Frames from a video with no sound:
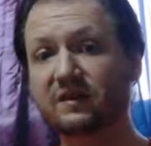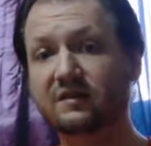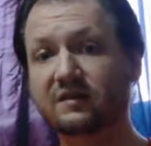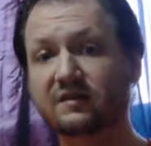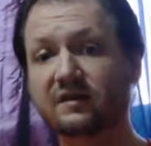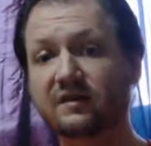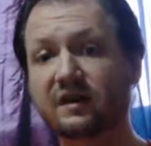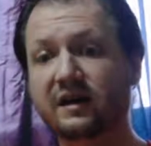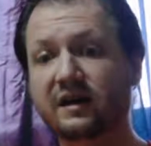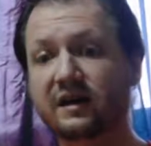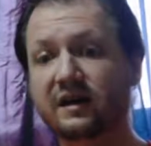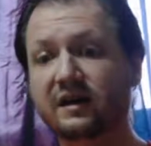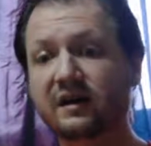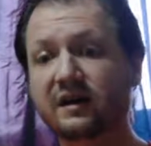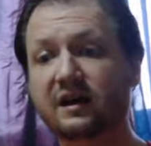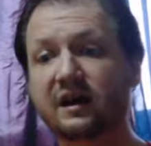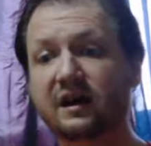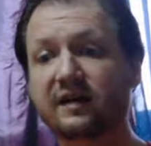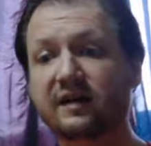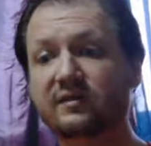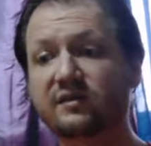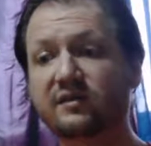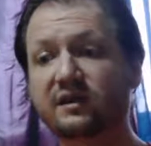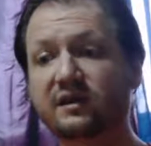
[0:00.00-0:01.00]
that
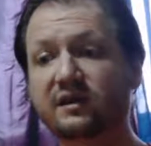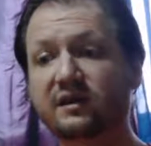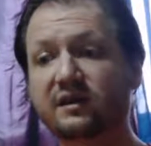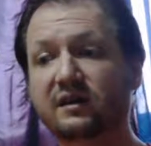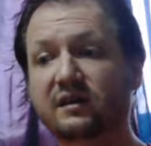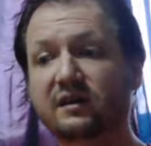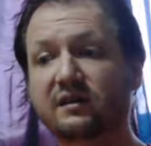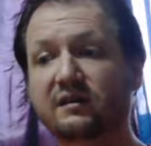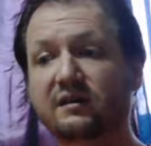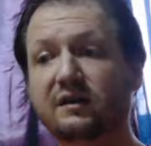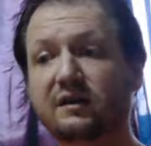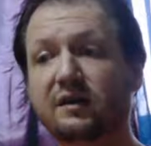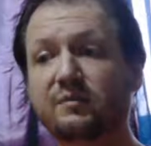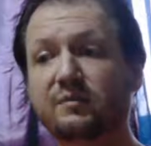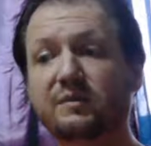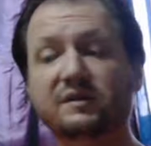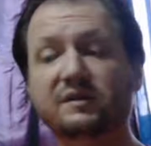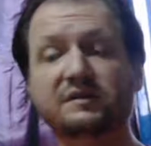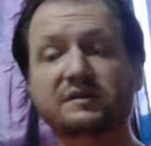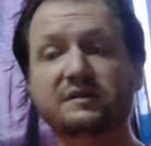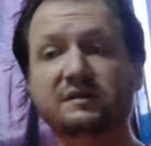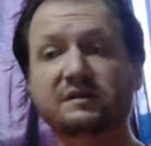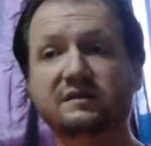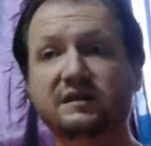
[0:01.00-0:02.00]
I think it could help
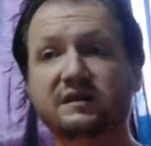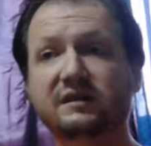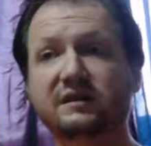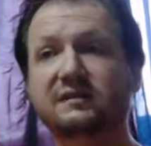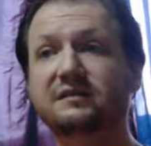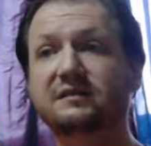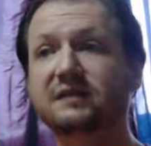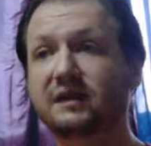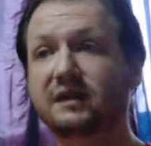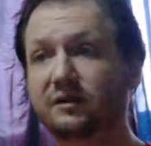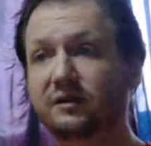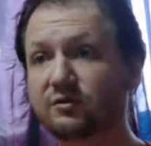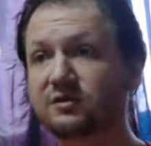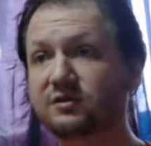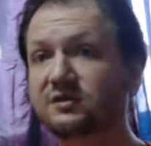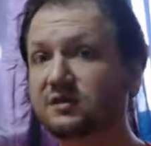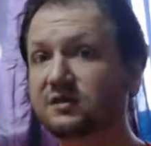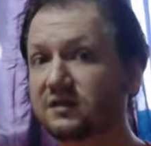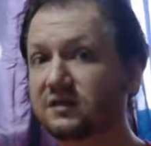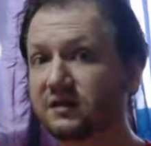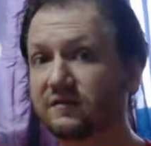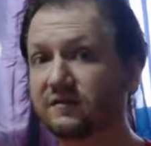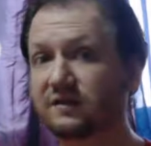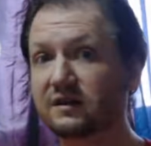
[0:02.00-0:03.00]
us in day-to-day -day
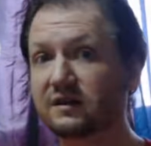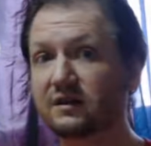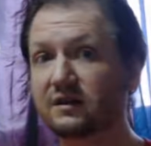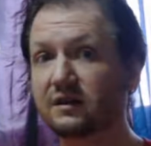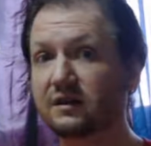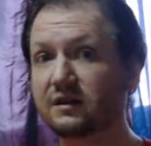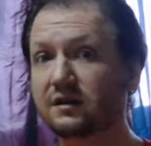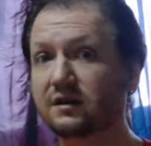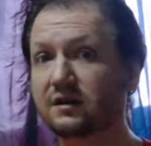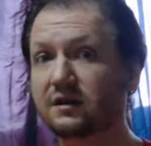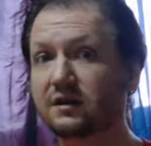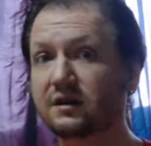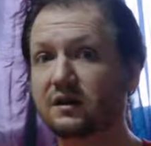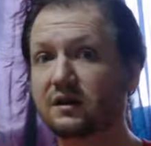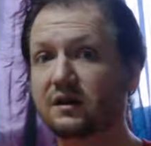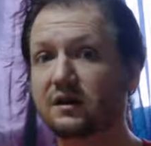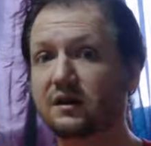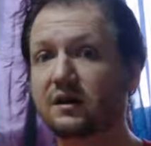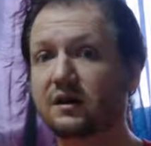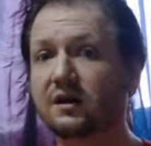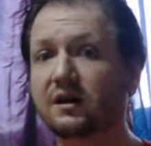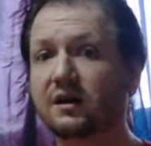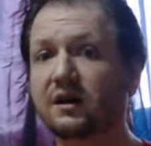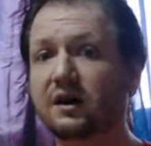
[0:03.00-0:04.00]
Christian living.
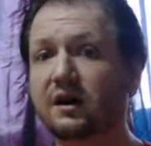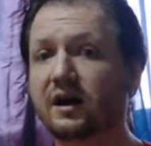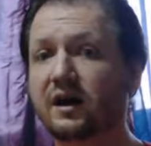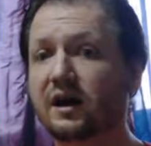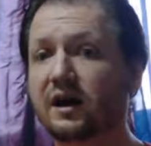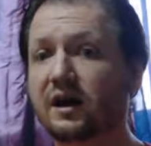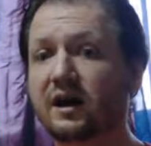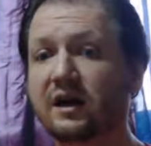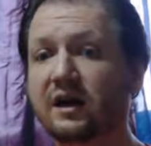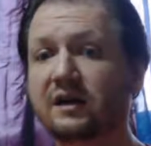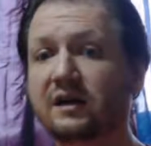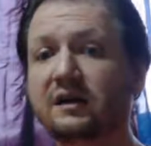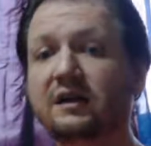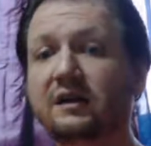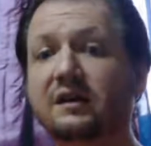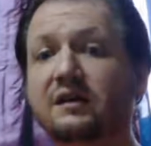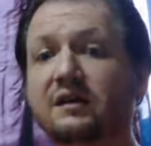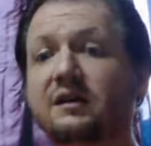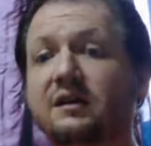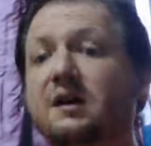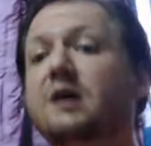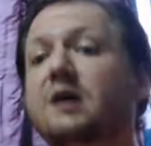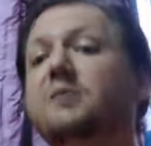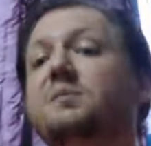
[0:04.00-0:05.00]
And it
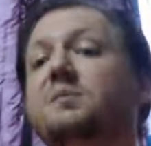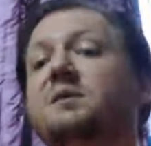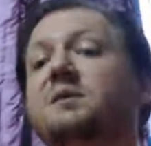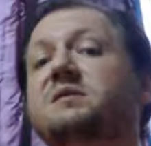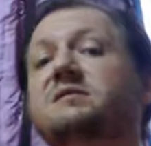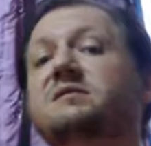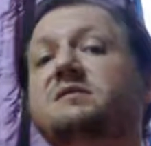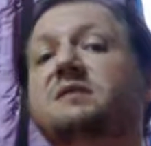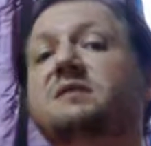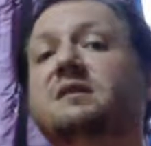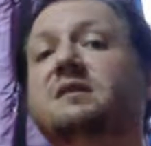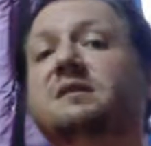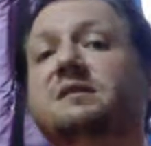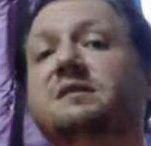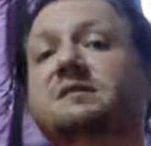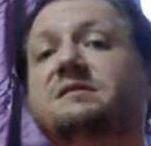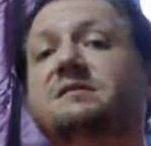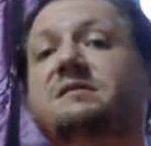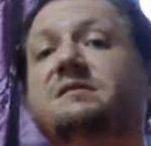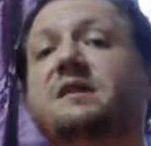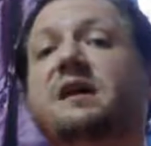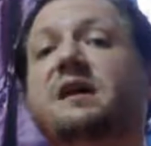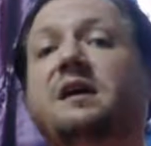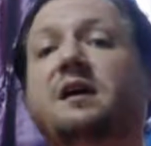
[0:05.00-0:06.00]
could help us in the
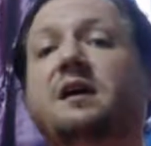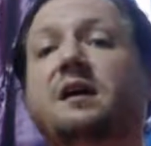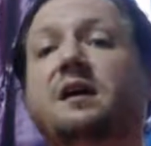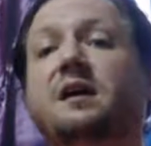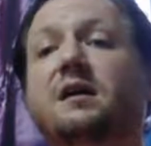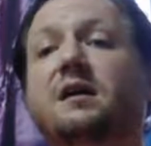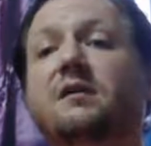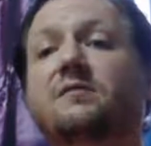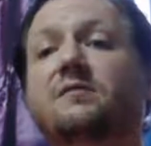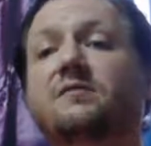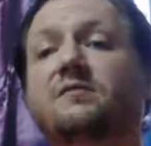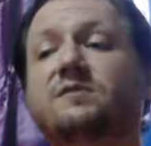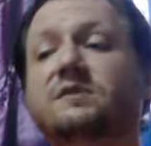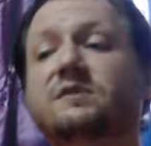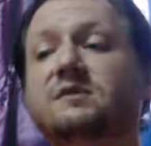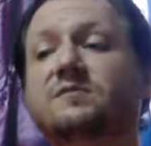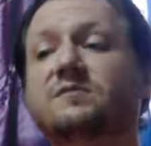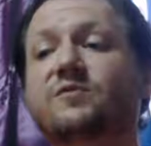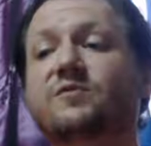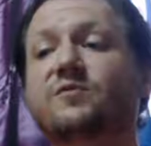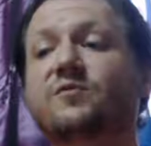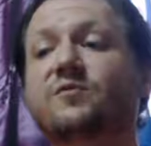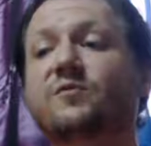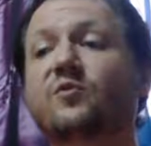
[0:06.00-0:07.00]
sake,
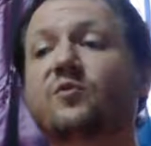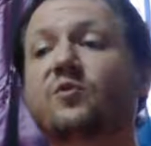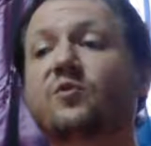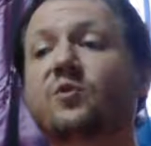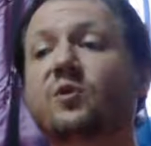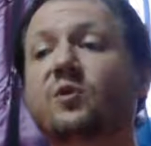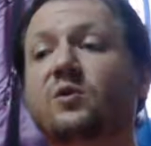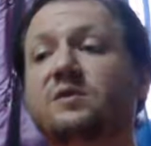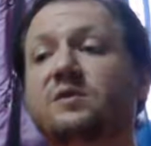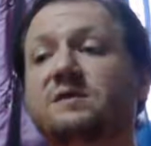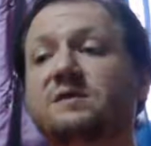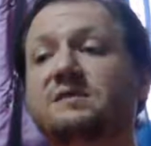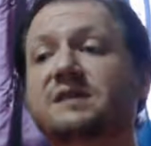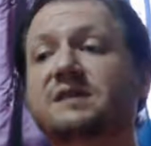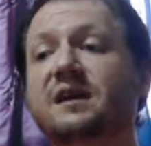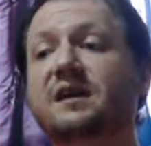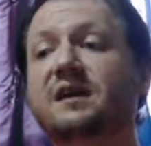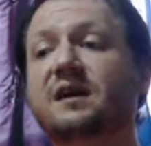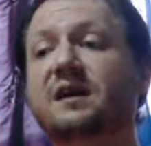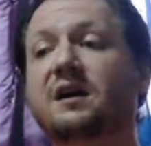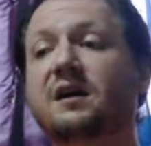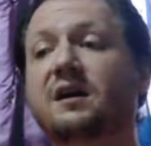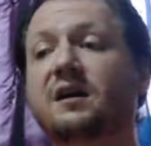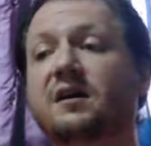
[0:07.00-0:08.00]
just for the sake
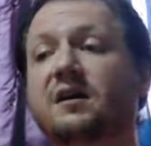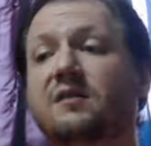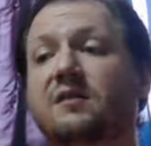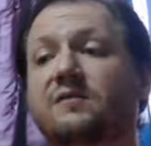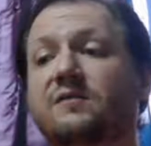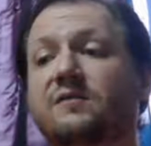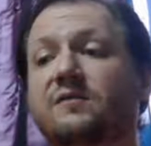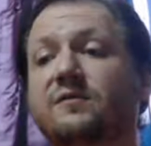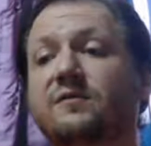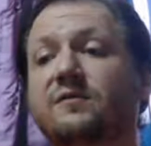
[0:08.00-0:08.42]
of